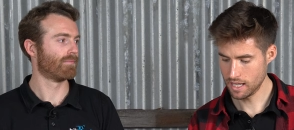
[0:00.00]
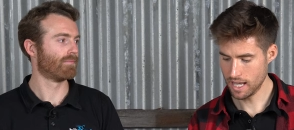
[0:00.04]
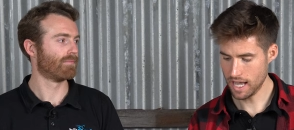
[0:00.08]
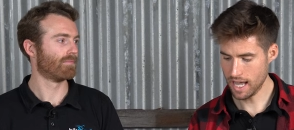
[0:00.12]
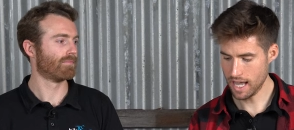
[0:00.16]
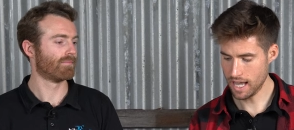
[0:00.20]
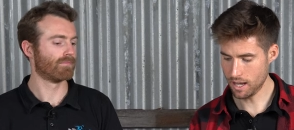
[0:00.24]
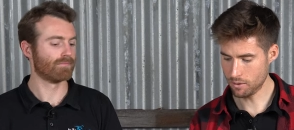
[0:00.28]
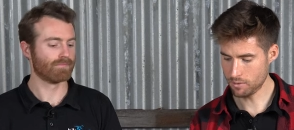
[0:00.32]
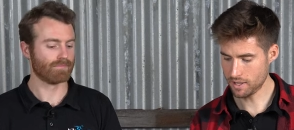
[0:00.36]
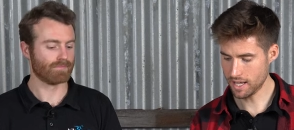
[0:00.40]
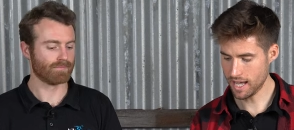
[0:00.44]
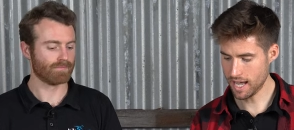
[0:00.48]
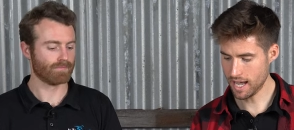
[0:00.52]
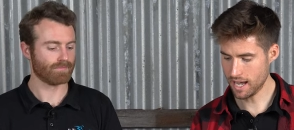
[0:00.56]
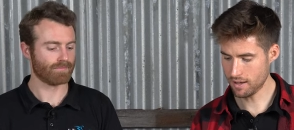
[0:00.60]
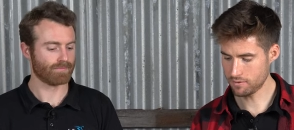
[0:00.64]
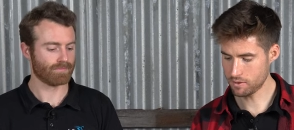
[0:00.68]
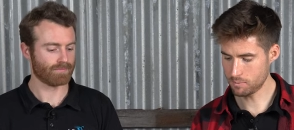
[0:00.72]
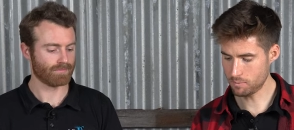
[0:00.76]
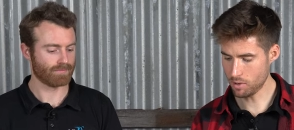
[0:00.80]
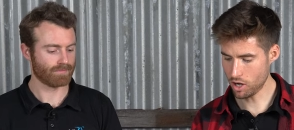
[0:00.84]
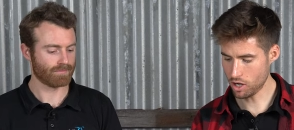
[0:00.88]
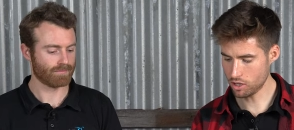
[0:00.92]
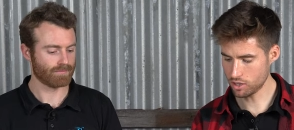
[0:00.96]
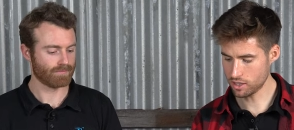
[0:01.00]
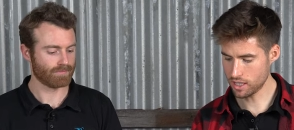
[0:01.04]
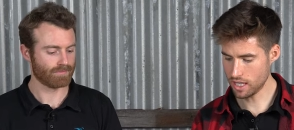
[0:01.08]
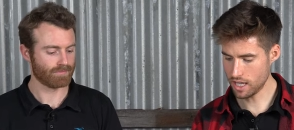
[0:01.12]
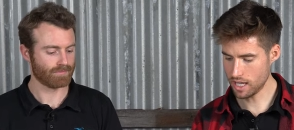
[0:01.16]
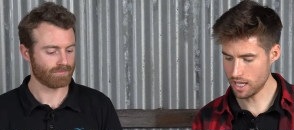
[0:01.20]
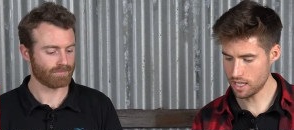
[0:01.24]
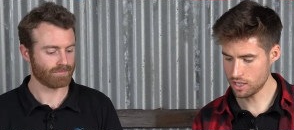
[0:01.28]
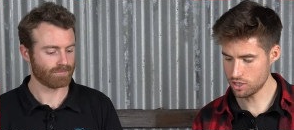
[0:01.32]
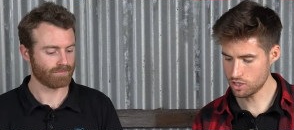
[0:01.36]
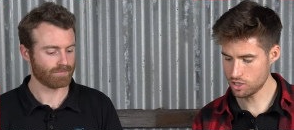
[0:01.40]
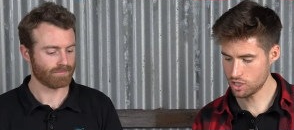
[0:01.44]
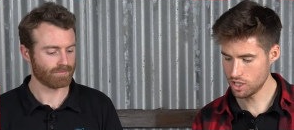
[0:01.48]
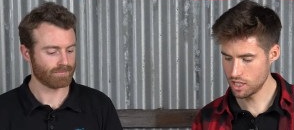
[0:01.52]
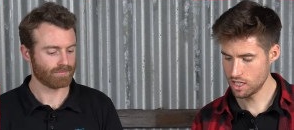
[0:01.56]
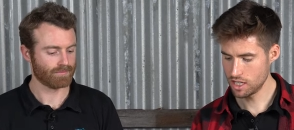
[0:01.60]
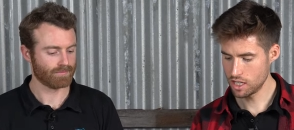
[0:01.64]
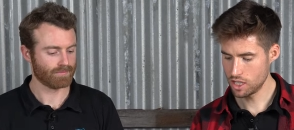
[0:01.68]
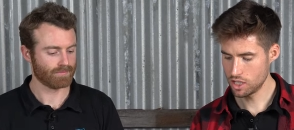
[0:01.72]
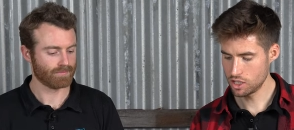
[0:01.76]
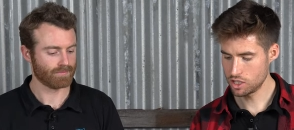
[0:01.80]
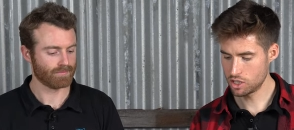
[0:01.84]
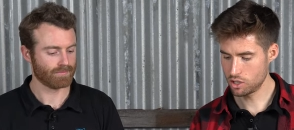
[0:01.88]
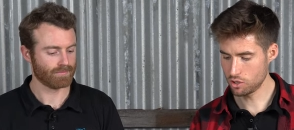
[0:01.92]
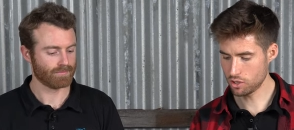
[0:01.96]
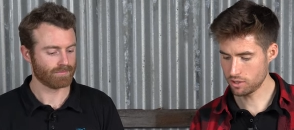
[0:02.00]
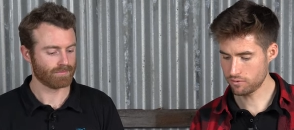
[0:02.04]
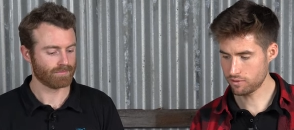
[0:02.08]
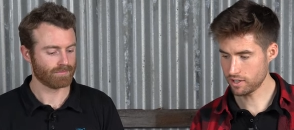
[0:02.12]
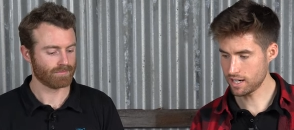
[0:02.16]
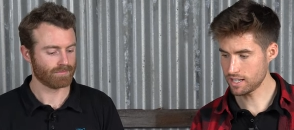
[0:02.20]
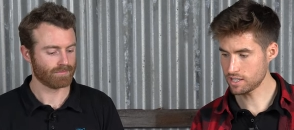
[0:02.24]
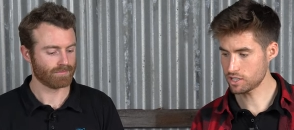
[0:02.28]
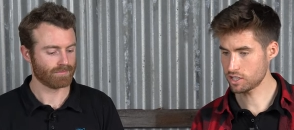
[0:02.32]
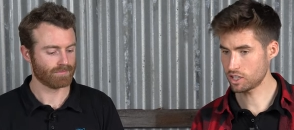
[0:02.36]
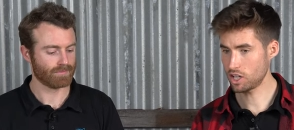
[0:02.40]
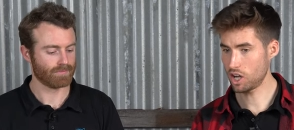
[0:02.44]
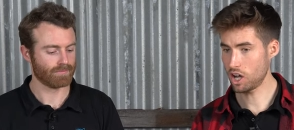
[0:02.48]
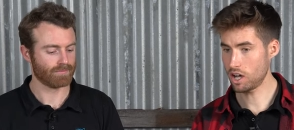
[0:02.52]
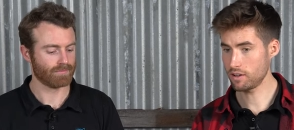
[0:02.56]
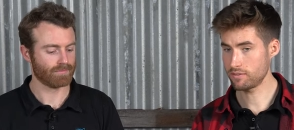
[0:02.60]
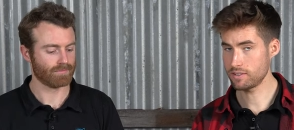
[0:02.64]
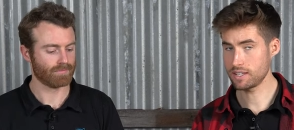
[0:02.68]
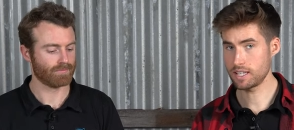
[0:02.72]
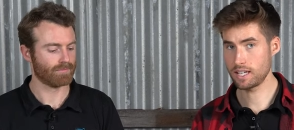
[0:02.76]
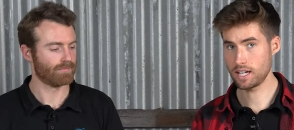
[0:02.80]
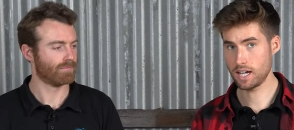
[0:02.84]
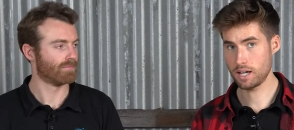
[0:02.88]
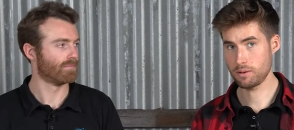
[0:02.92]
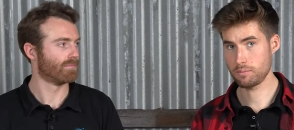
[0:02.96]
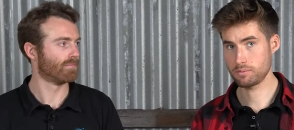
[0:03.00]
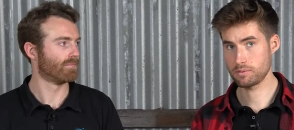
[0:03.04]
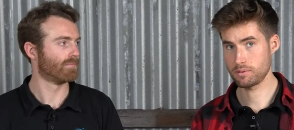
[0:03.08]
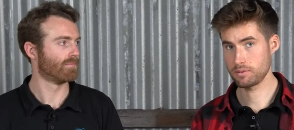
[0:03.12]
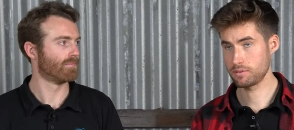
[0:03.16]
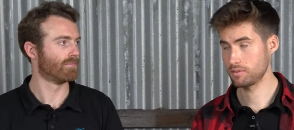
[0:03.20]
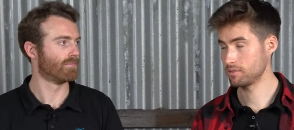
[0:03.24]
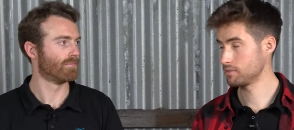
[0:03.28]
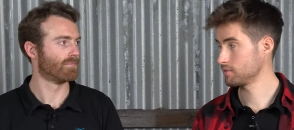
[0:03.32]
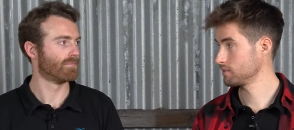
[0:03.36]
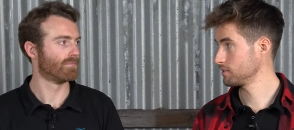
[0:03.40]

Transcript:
Speaker 1: And we have the bottle cage, Tour de France coffee cup,